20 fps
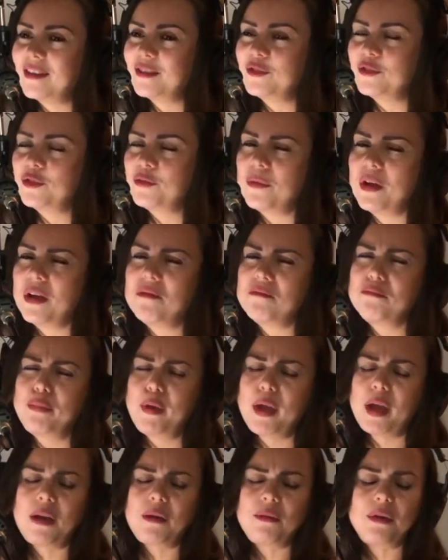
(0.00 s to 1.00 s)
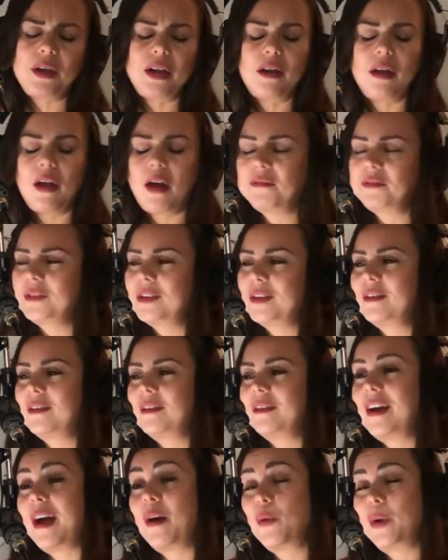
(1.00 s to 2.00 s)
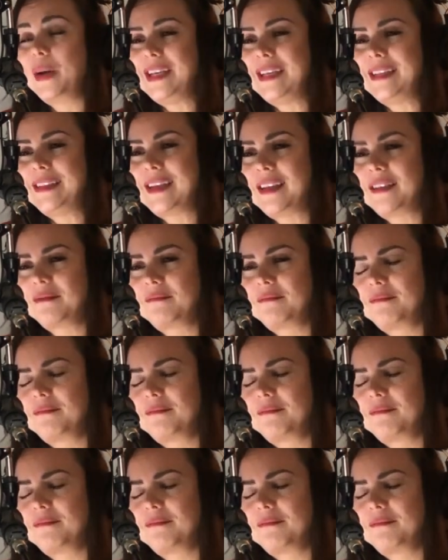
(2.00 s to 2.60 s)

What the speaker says: to my very loved abuelita,